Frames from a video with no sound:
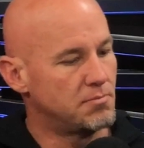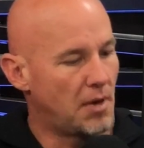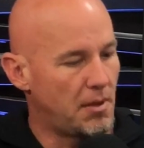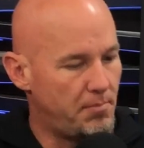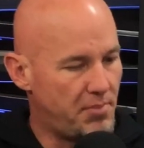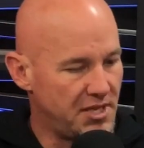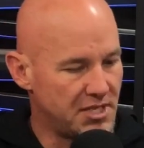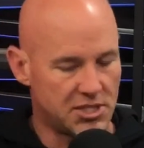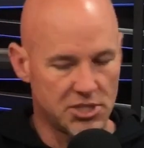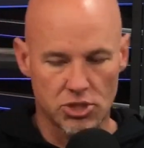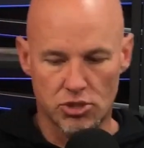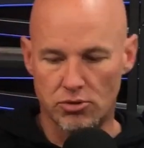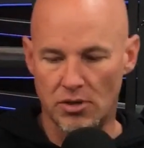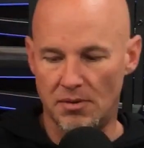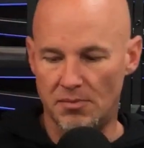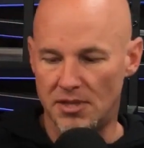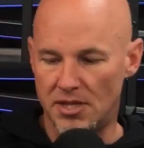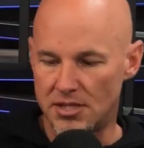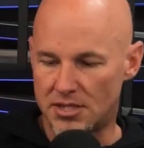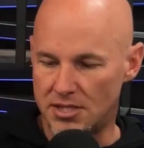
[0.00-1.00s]
my business
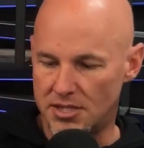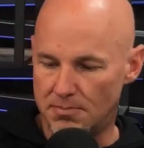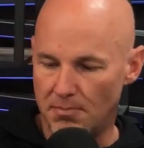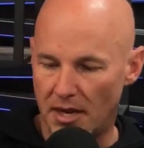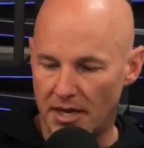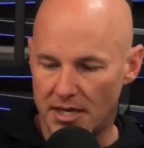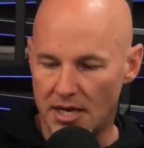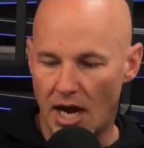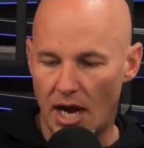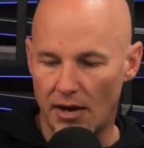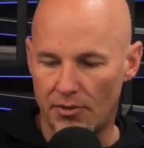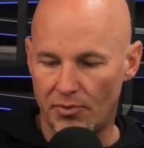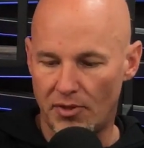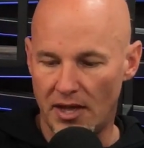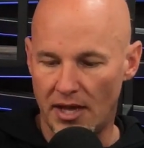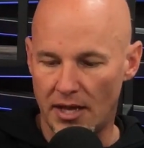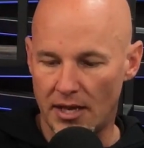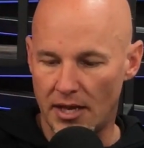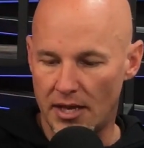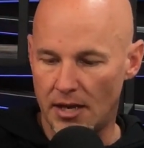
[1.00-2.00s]
dream and this is my God
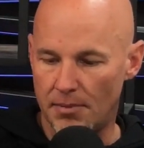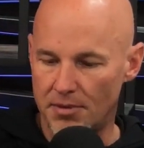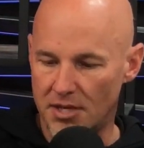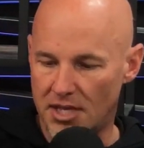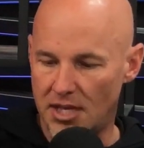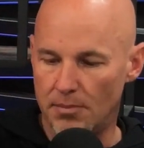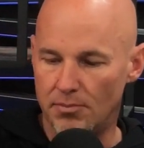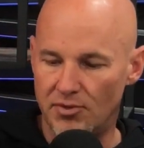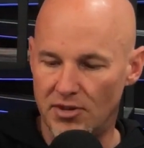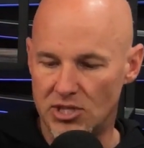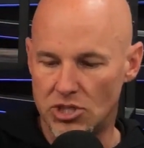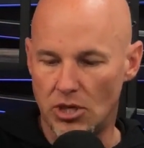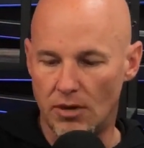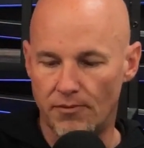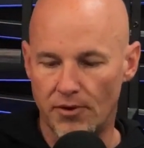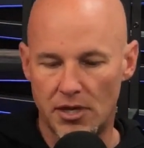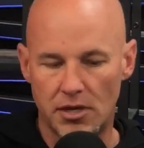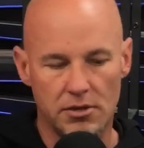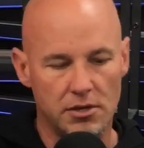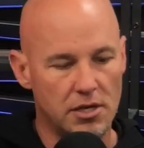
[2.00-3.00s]
thing, and I'm going to keep this
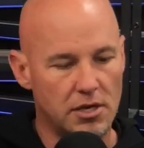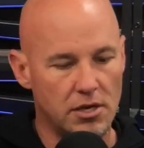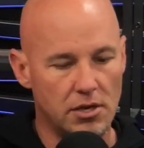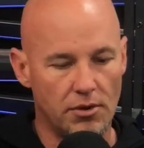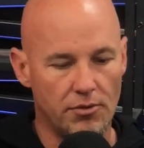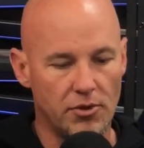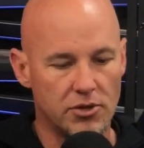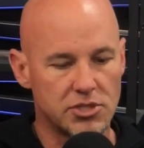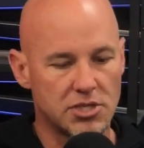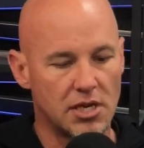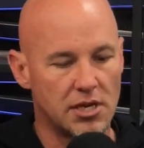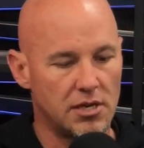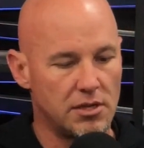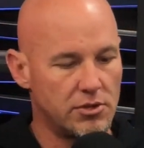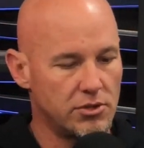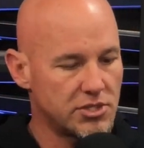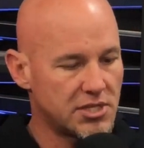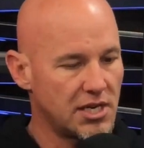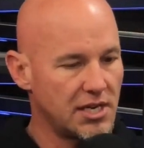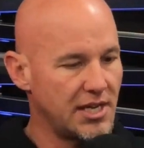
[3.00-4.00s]
over here. No, no, no. Those got to,
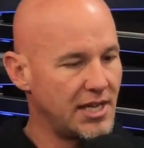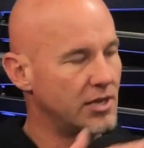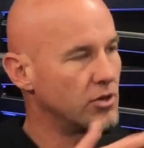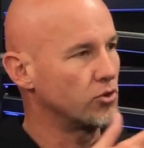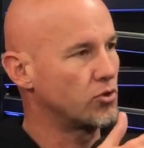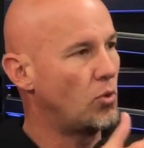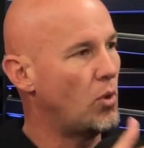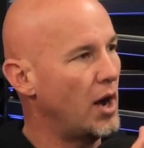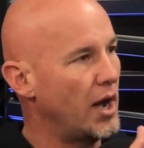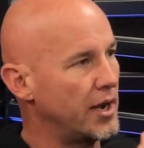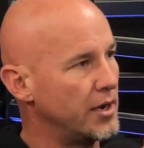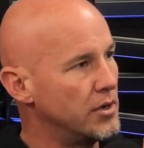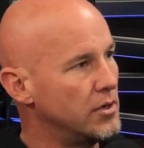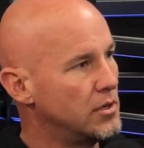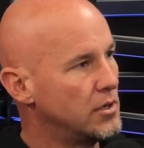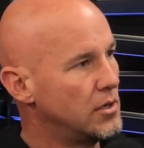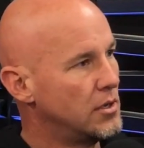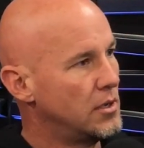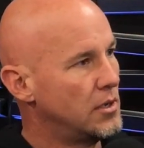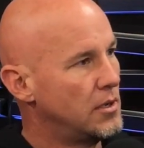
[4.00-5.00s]
those got to intertwine.
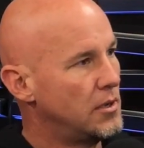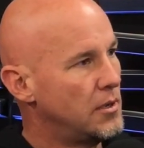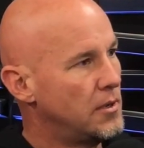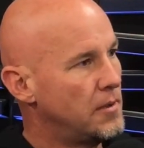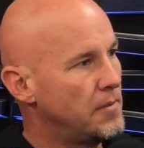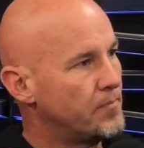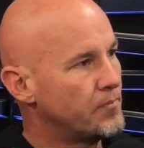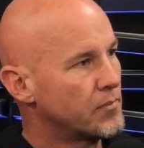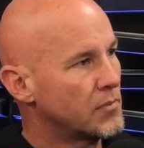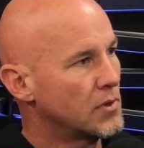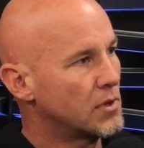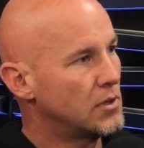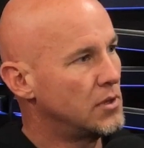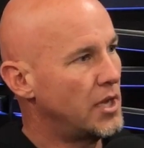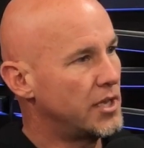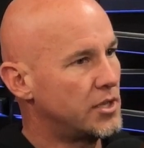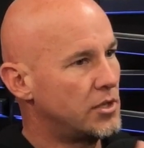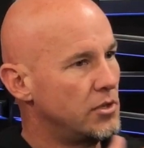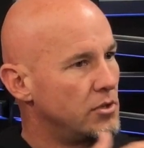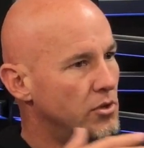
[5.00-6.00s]

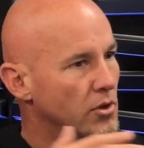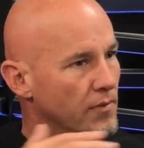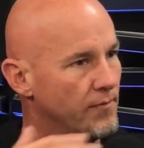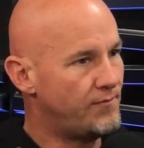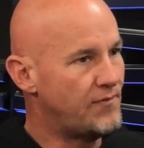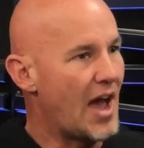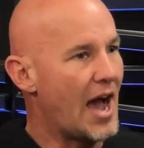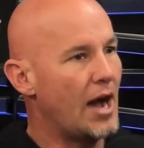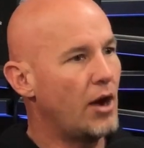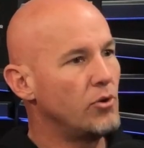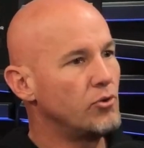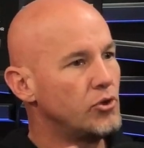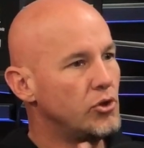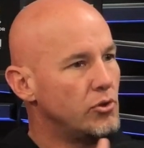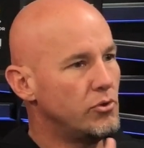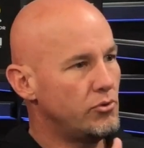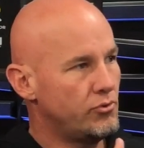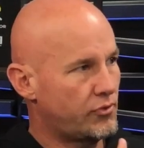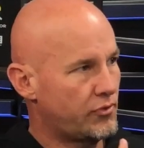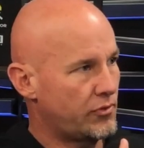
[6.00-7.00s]
Like your
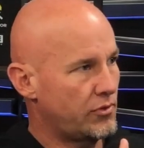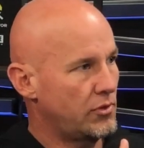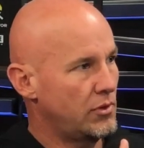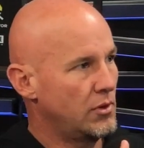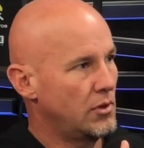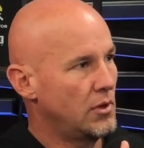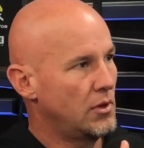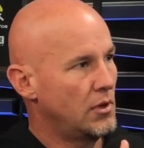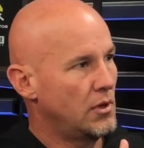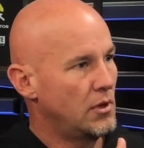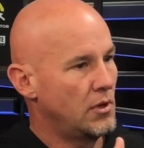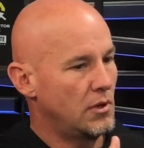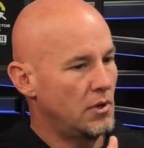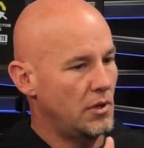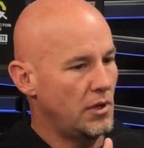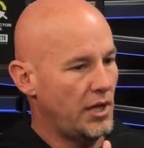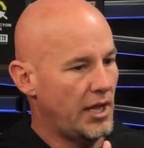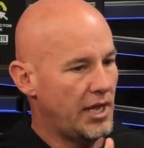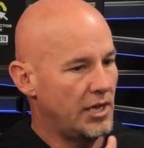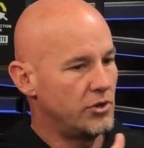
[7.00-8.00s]
values
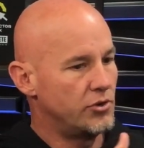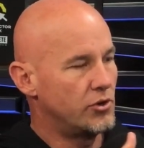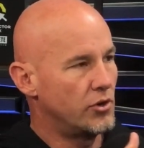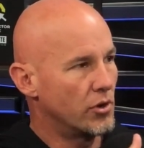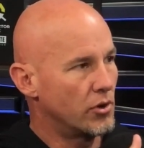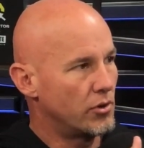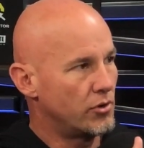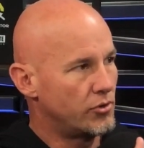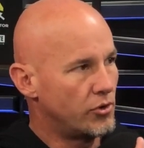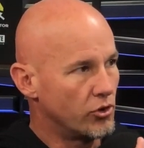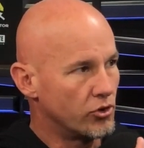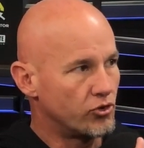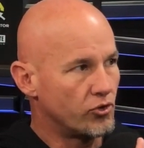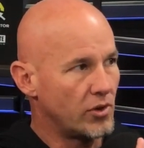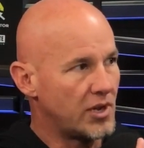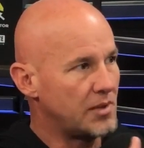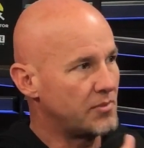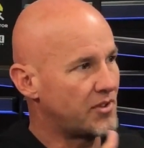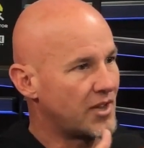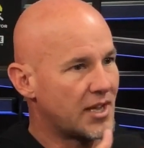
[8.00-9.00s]
and your your
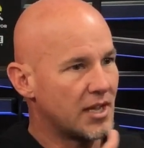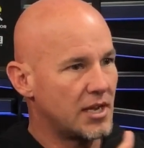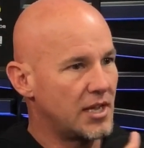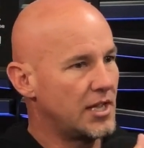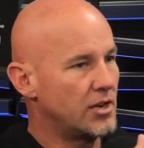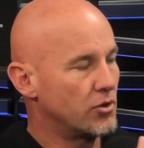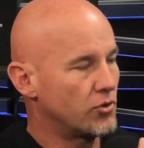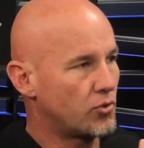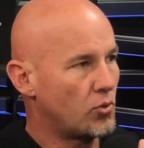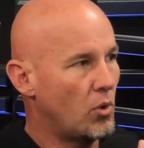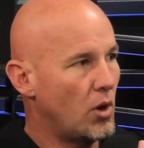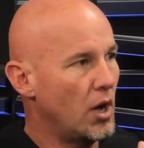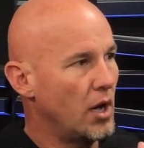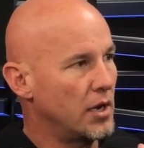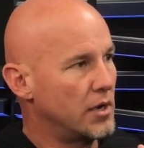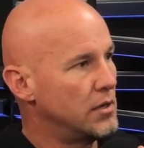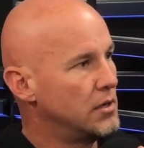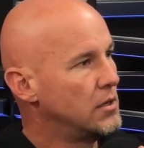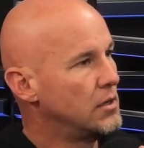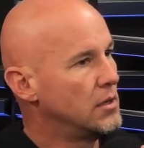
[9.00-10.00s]
dreams, they got to
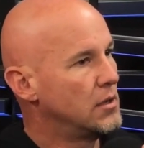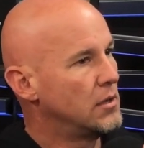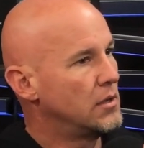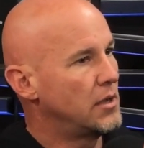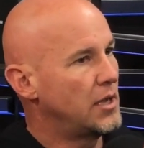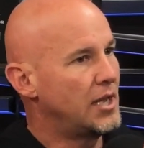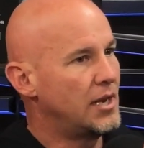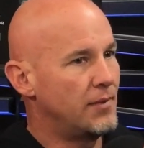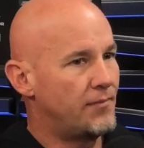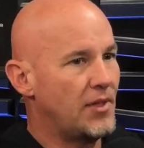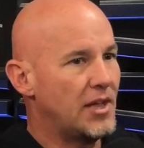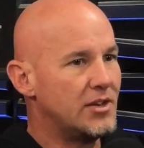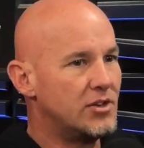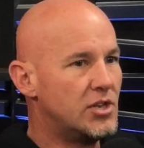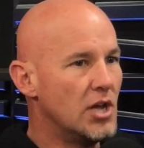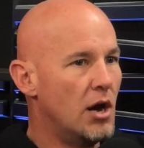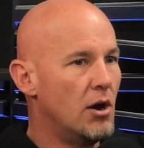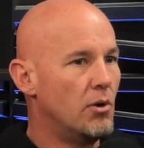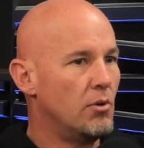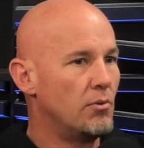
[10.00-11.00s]
intertwine. And if they
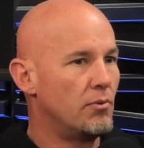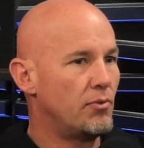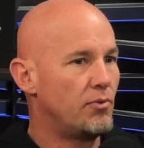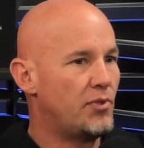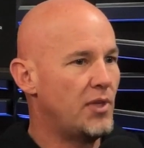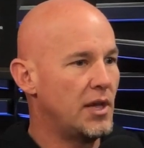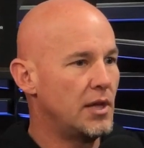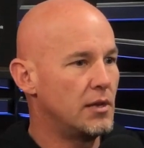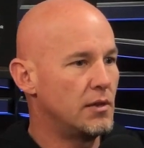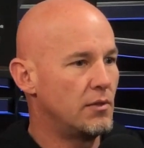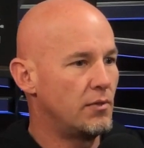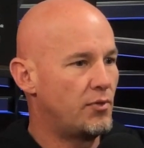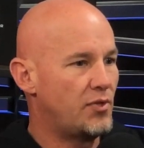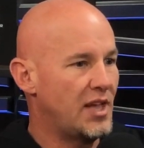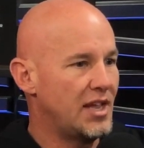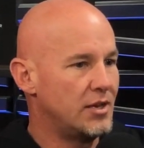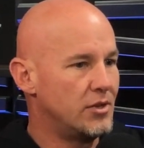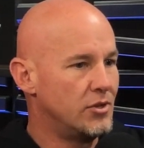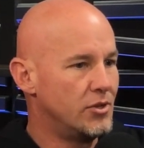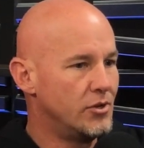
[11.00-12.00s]
don't, then
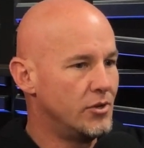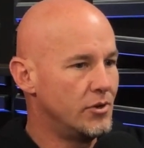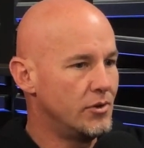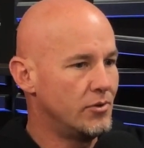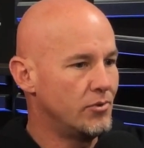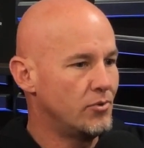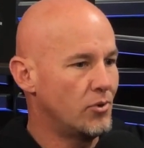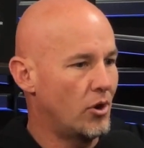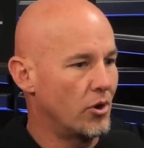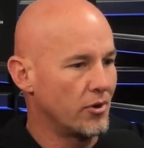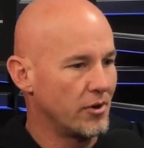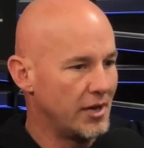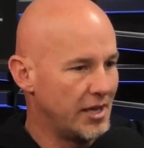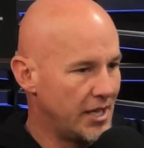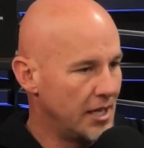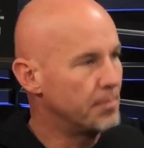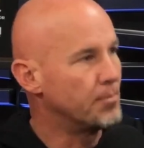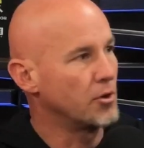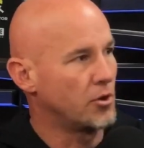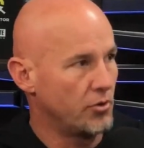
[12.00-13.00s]
then you are a
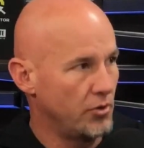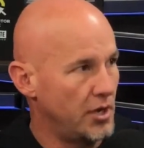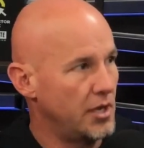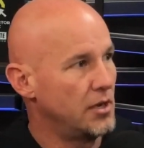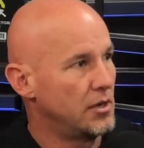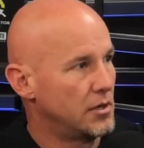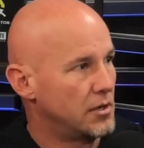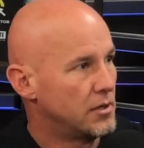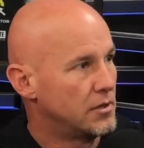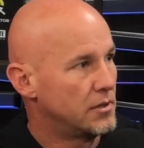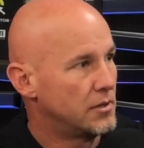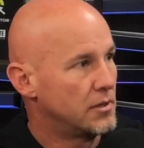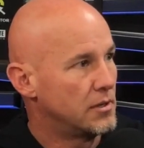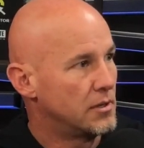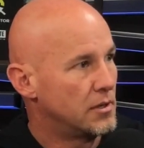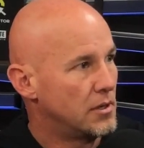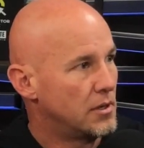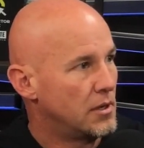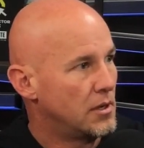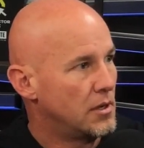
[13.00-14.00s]
hypocrite. Yes.